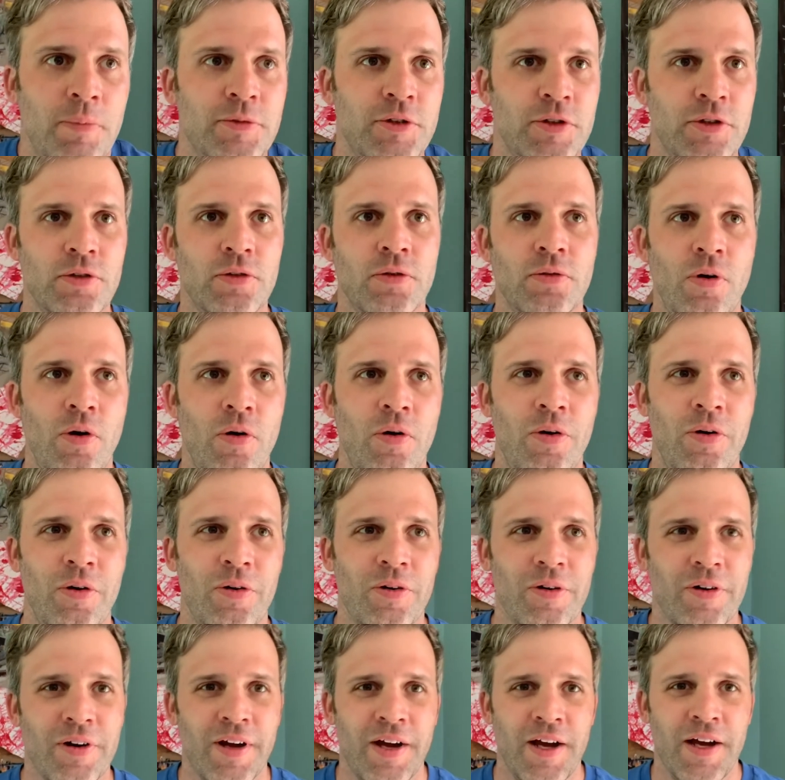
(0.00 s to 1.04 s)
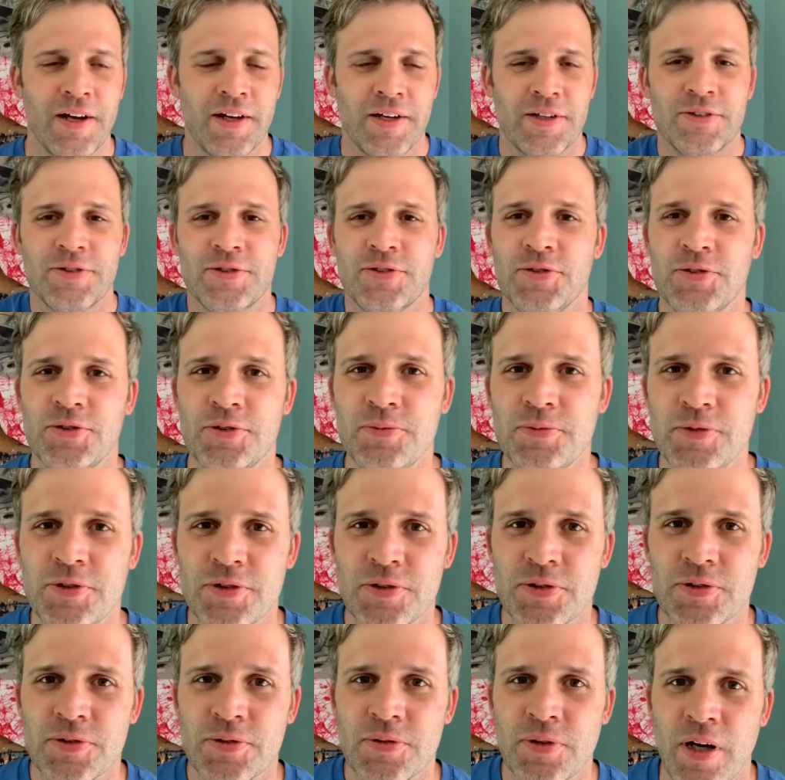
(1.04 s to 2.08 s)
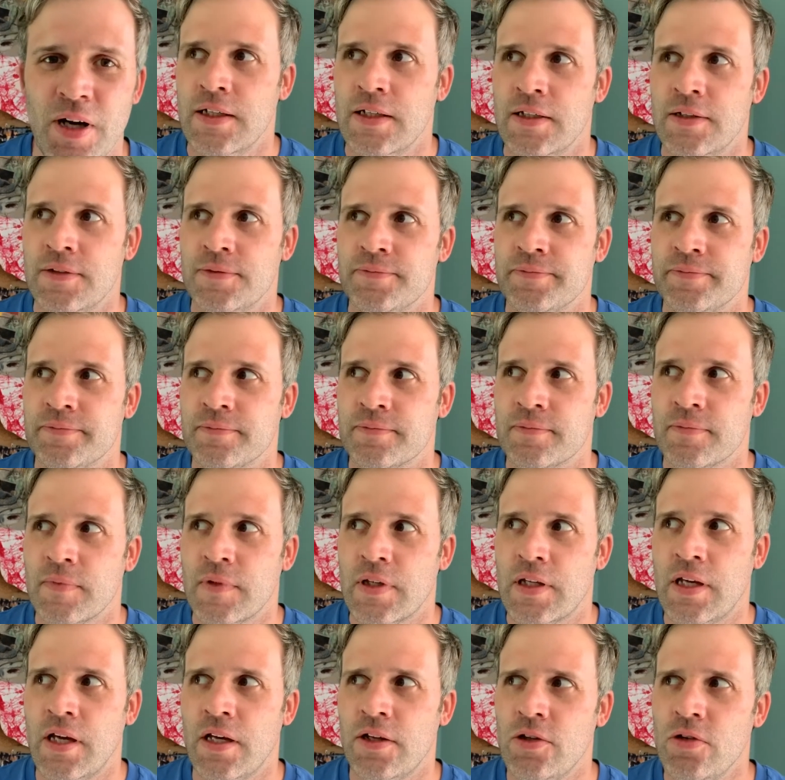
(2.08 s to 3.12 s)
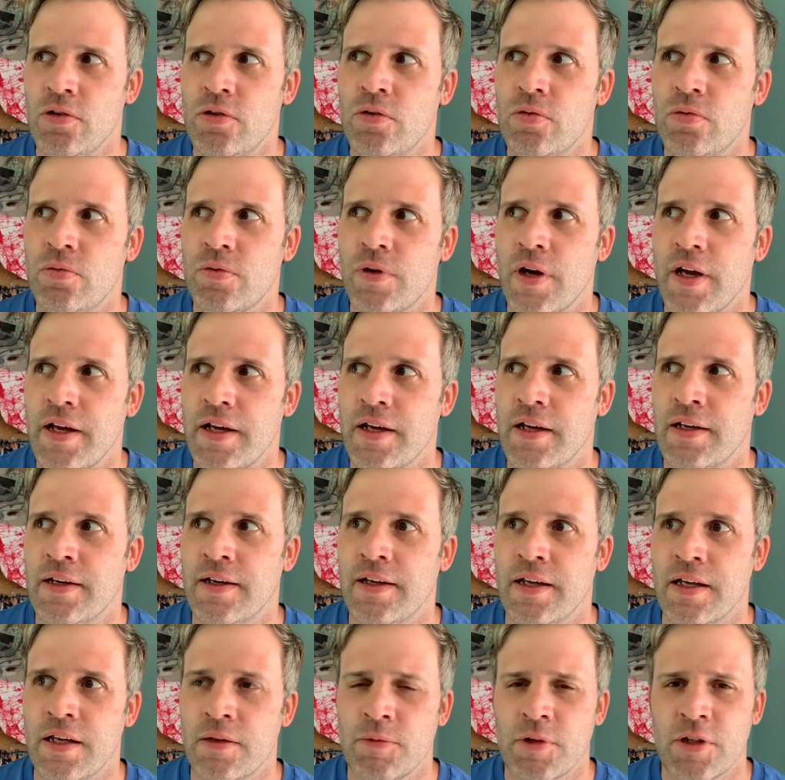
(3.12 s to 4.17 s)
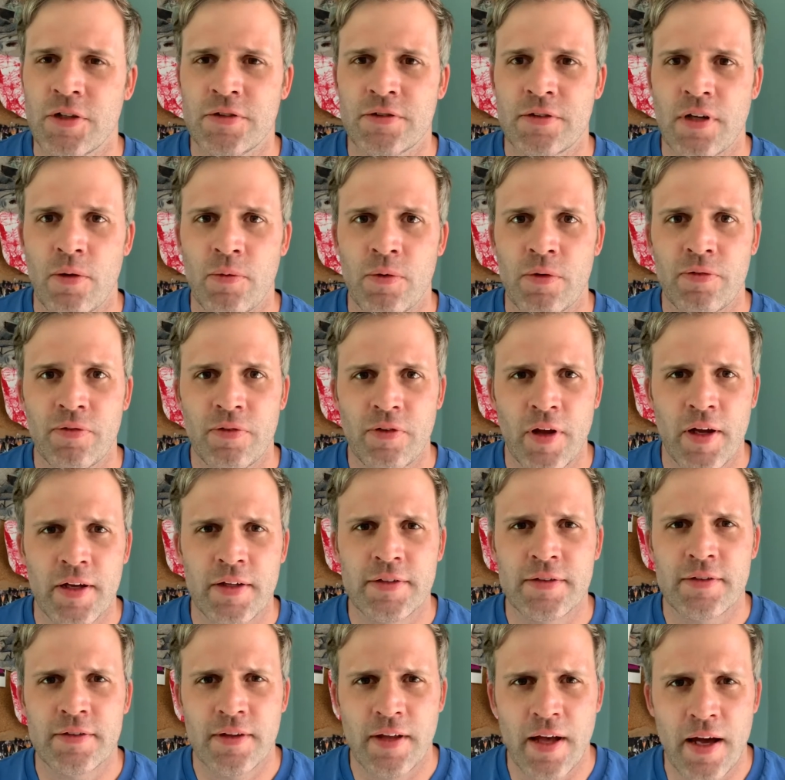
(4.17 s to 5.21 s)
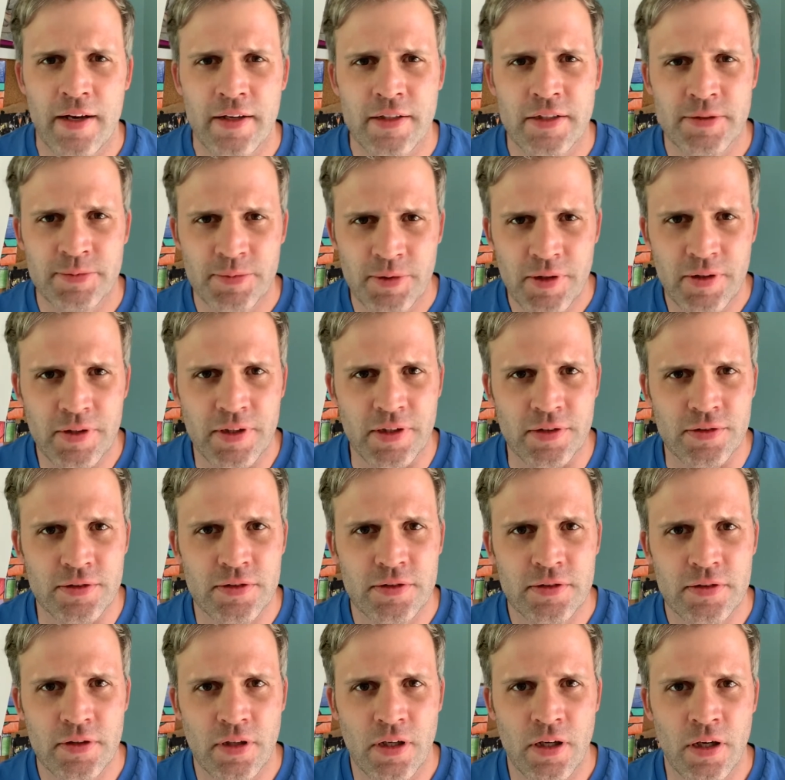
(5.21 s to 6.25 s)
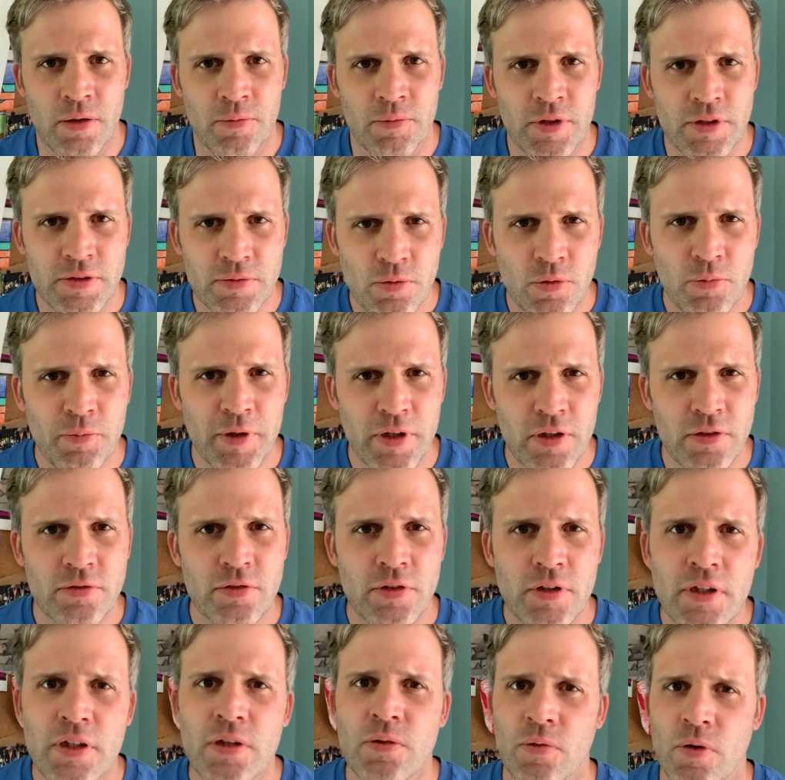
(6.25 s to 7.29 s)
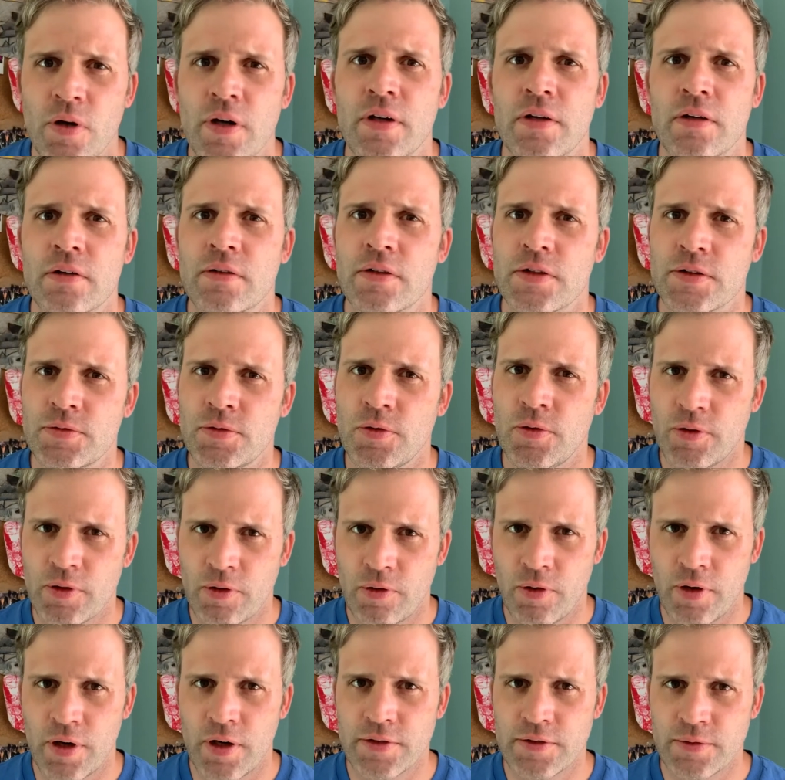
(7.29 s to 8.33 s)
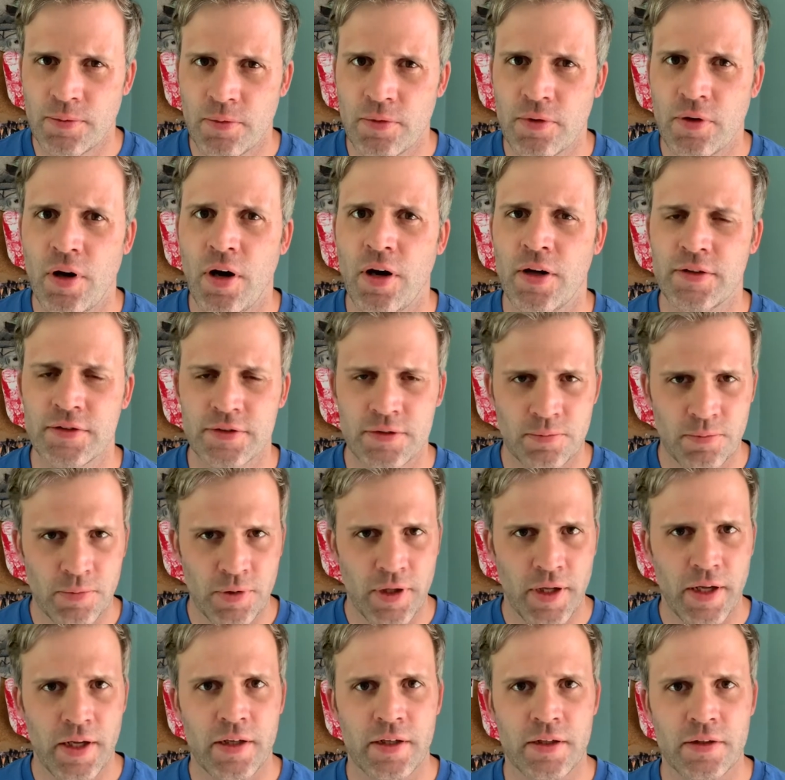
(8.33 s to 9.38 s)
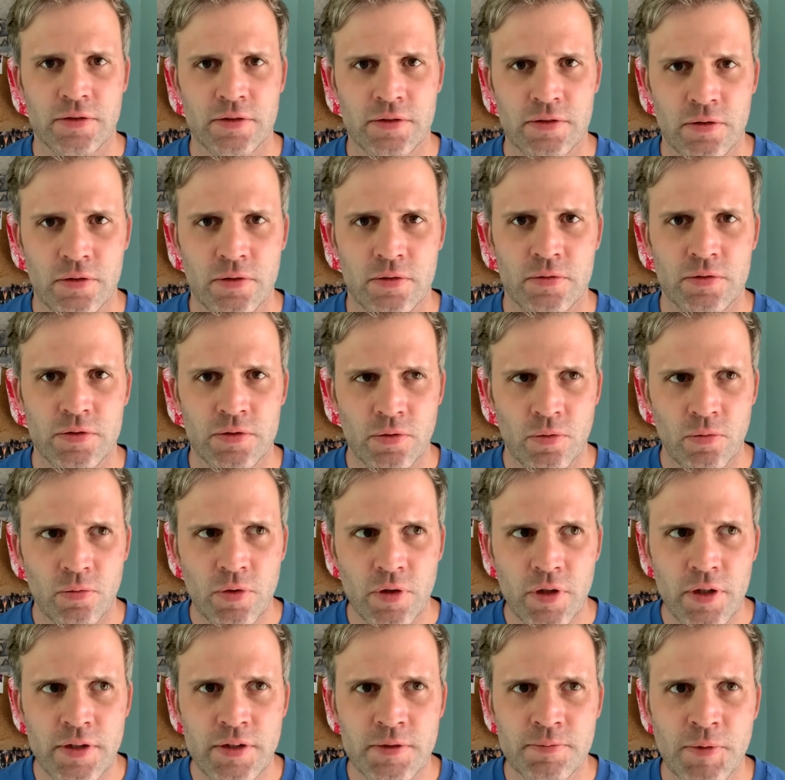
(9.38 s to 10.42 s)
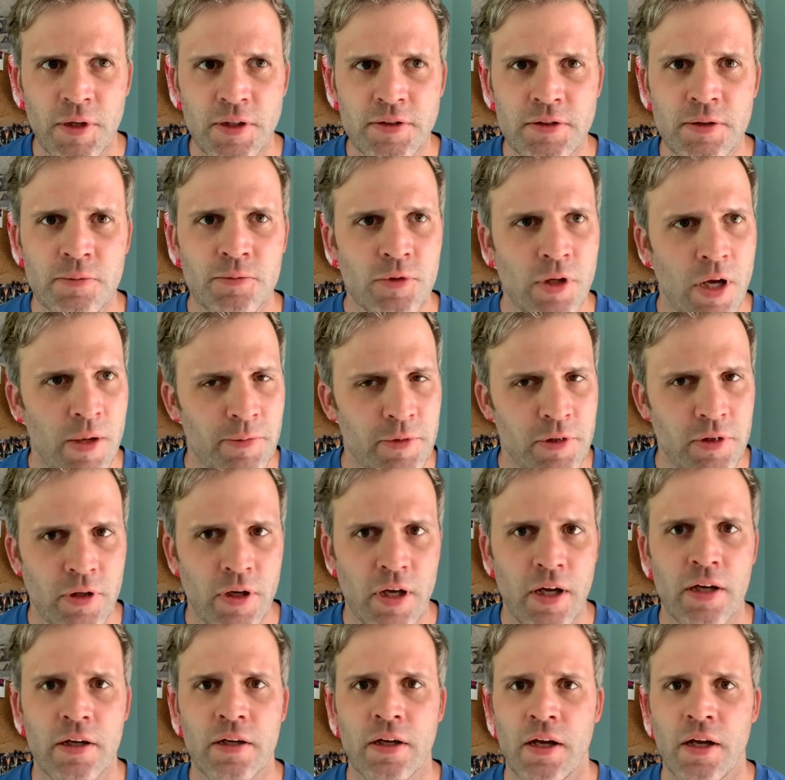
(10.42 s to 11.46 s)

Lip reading: you or consumes you, can you create an image that reflects that experience? This will be a tricky one. This will require some thought and some planning. So really spend some time in your head